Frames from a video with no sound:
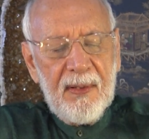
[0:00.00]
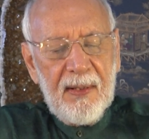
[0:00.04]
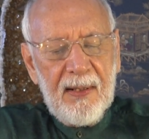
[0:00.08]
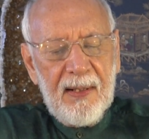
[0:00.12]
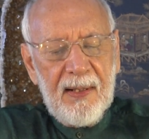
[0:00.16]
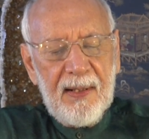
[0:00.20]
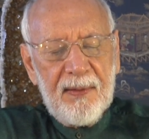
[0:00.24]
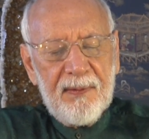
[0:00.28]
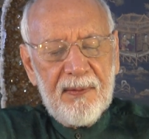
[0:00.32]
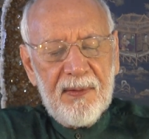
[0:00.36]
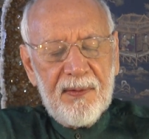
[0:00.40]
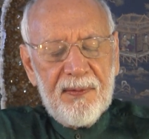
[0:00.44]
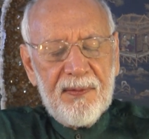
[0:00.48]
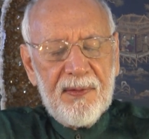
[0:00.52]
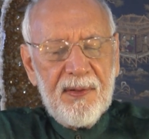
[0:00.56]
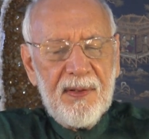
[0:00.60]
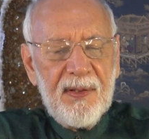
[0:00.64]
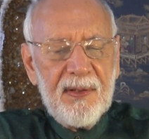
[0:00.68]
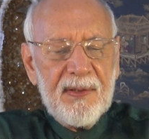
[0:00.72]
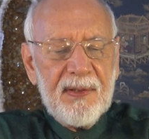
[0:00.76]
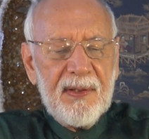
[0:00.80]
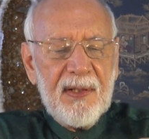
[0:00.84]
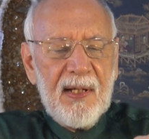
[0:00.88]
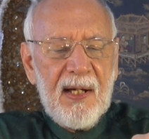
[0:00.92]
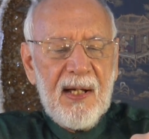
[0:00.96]
And the
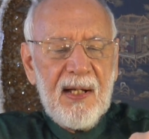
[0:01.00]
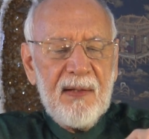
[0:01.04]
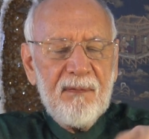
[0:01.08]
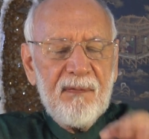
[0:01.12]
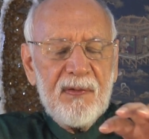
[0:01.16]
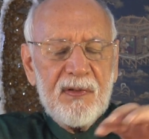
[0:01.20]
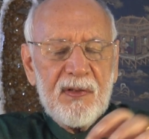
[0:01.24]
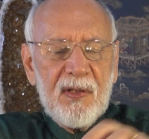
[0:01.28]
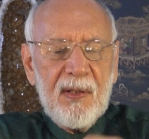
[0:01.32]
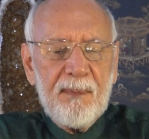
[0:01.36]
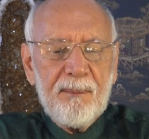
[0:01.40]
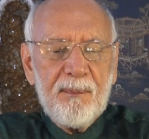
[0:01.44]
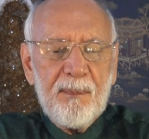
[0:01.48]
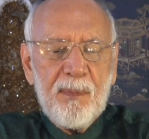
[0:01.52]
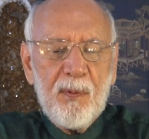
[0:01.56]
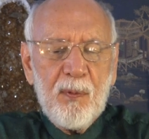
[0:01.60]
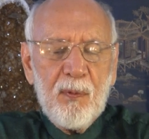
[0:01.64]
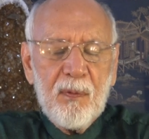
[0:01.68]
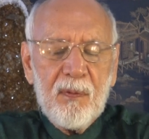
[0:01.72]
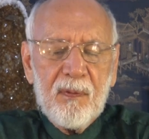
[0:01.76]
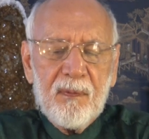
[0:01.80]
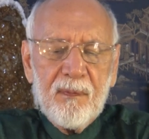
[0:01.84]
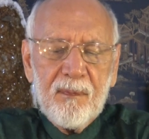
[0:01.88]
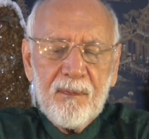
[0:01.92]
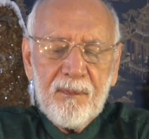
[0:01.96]
third card which I
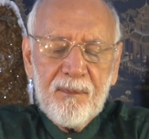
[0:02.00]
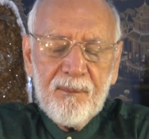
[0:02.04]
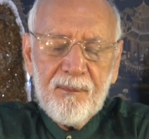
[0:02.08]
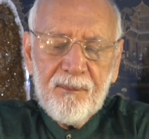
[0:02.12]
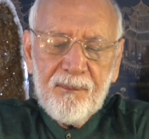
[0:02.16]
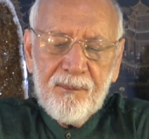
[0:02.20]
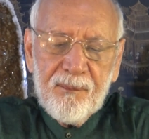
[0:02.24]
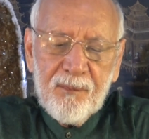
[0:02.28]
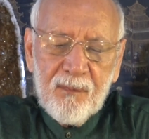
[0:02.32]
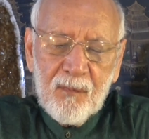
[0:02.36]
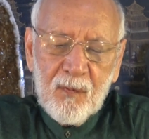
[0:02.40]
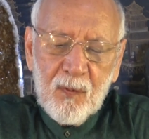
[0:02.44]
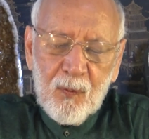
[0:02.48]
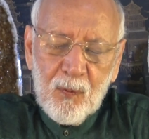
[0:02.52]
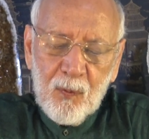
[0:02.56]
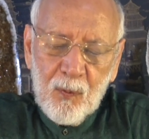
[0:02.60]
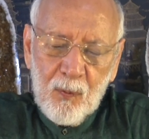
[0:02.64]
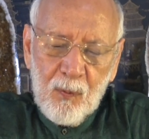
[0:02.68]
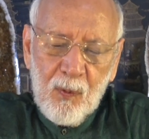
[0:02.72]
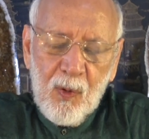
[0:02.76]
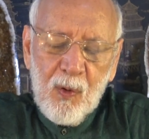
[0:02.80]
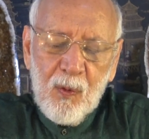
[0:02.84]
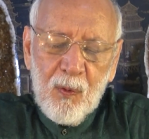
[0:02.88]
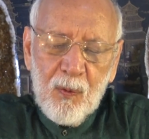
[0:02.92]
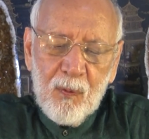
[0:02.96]
pull,
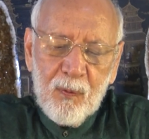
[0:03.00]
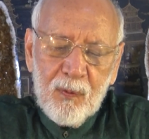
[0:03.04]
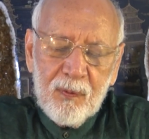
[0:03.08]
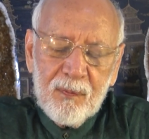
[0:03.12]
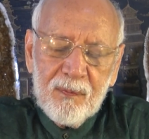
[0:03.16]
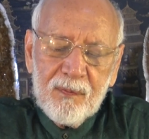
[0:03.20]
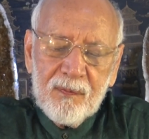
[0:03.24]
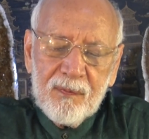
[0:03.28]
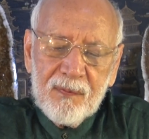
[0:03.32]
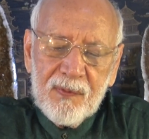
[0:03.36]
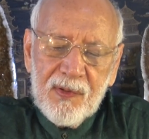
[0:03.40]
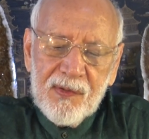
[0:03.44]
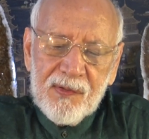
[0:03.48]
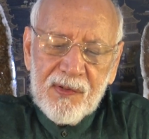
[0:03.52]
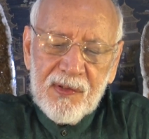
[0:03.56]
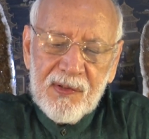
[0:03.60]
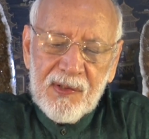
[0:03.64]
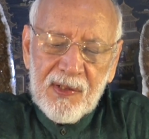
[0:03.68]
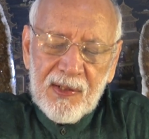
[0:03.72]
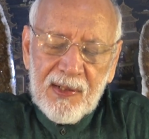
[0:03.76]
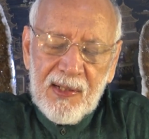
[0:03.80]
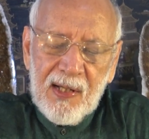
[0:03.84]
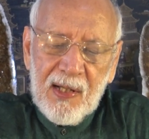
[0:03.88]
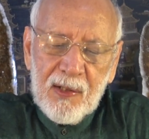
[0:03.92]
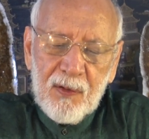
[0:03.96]
whoa, this is
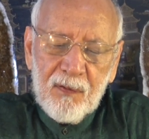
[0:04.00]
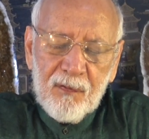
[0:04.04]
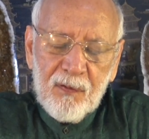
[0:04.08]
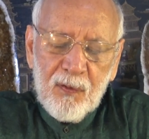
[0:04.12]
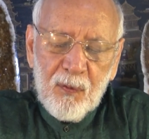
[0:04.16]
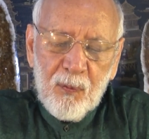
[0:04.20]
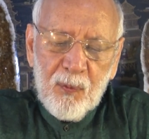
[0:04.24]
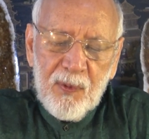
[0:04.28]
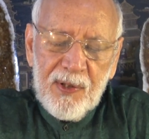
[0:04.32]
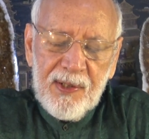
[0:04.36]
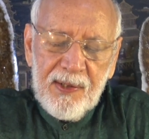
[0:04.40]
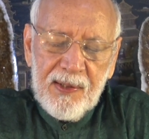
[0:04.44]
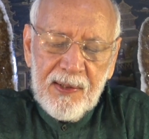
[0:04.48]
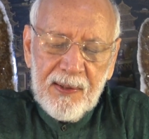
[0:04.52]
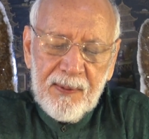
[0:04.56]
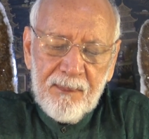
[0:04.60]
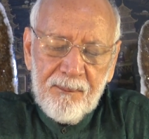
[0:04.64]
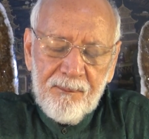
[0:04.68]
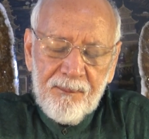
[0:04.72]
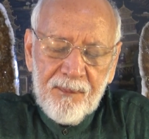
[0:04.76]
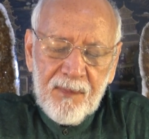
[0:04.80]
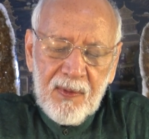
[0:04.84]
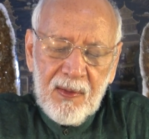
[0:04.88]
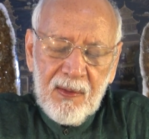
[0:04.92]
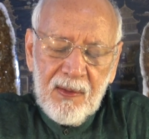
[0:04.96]
the card of a winner.
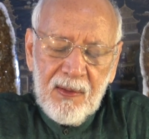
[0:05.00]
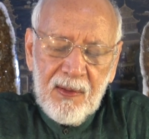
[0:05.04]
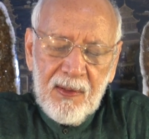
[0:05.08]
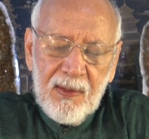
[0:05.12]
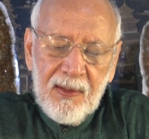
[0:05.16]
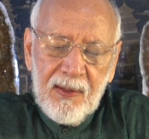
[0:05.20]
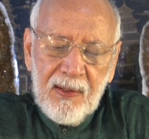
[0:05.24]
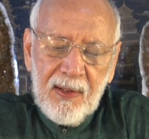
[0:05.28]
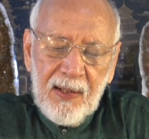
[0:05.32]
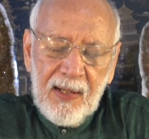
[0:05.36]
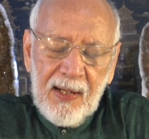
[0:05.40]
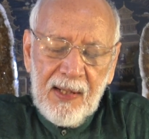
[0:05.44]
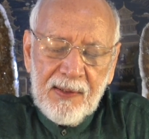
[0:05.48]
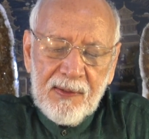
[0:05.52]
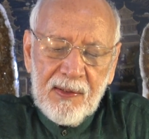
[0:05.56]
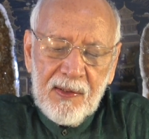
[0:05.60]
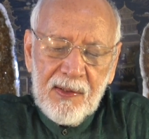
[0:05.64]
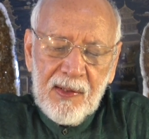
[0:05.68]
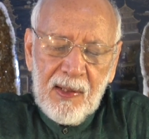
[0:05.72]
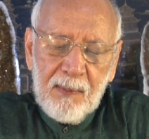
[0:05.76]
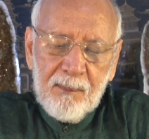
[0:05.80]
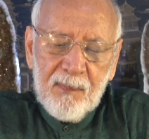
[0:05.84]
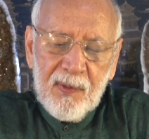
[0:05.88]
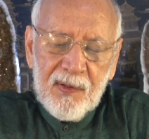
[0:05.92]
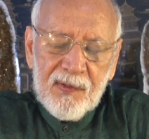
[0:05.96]
And the
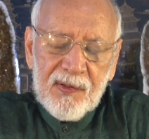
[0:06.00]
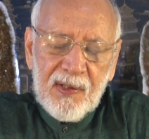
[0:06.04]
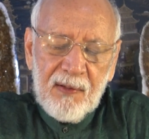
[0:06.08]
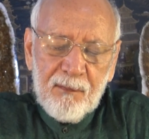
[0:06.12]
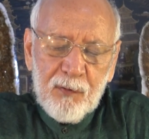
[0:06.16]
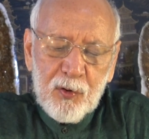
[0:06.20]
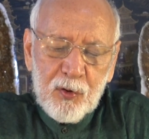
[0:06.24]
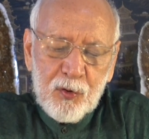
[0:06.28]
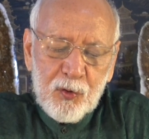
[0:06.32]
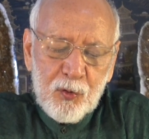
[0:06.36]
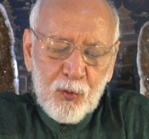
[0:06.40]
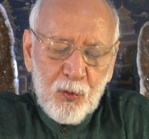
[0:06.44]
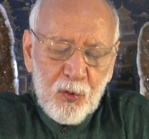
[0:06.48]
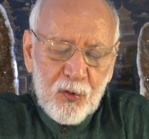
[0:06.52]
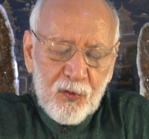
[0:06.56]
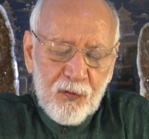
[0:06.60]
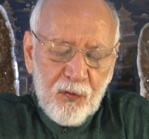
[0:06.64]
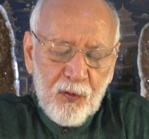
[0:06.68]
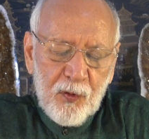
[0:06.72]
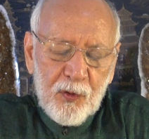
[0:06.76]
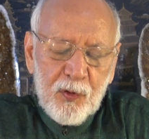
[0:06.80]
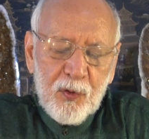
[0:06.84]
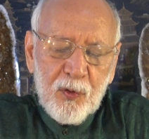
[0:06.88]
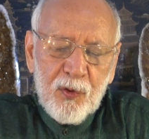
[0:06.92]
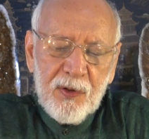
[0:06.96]
numbers I would choose
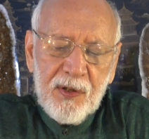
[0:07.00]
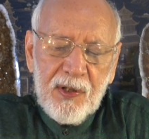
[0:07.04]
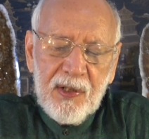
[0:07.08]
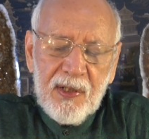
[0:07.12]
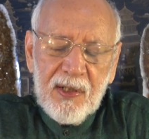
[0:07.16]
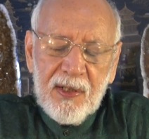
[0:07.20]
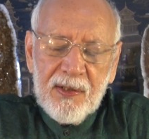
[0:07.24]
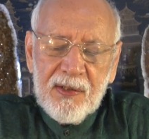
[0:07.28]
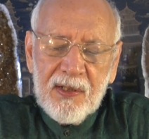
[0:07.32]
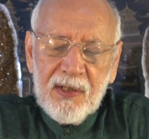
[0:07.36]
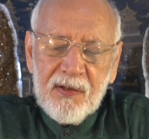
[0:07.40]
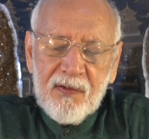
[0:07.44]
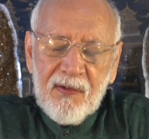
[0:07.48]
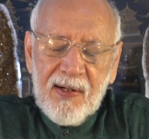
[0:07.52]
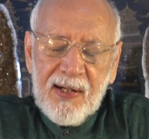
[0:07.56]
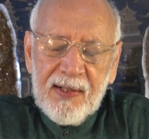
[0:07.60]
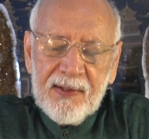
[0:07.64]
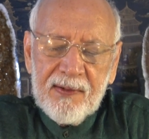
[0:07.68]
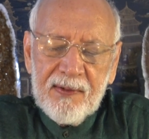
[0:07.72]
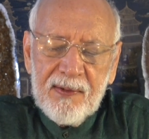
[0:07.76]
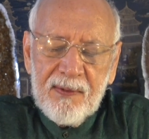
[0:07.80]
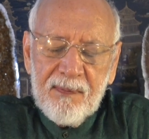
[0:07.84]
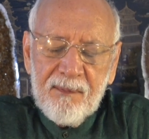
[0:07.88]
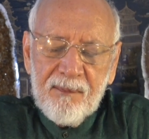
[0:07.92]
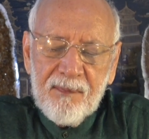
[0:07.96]
for you here, the
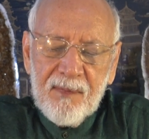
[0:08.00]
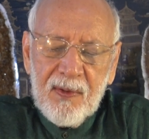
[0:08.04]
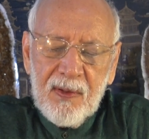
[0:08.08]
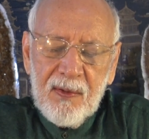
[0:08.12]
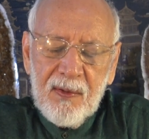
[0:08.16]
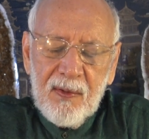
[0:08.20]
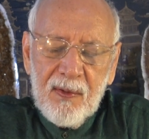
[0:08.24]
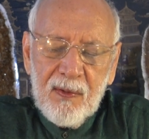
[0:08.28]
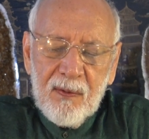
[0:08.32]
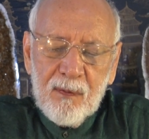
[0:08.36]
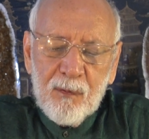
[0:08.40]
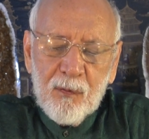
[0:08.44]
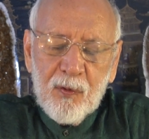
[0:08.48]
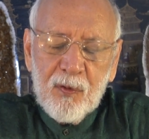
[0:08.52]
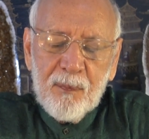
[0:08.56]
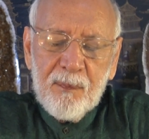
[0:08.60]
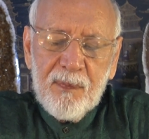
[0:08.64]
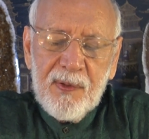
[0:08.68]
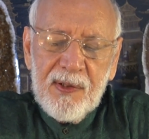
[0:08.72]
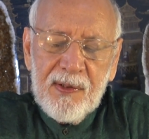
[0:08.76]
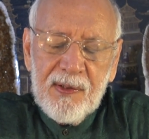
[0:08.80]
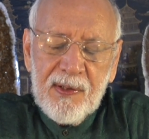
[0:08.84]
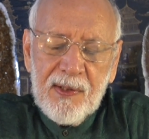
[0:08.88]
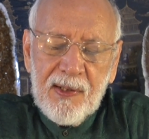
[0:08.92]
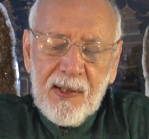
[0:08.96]
dragon, would
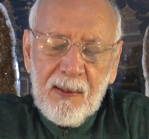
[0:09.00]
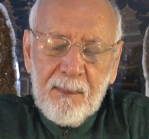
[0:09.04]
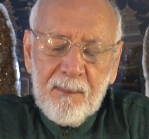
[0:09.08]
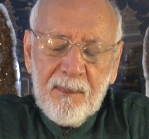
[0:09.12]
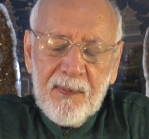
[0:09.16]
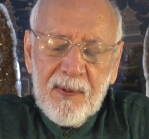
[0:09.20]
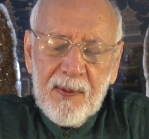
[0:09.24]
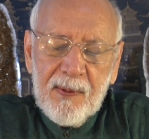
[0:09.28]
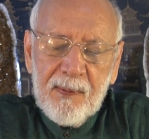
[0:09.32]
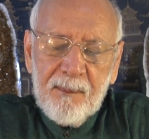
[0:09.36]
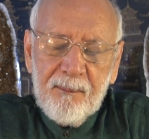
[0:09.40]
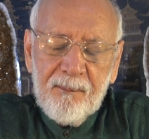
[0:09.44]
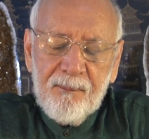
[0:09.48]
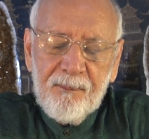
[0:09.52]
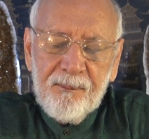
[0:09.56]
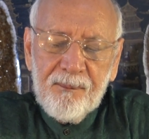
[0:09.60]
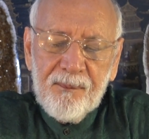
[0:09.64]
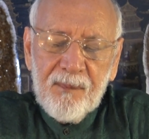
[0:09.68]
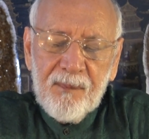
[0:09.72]
be the number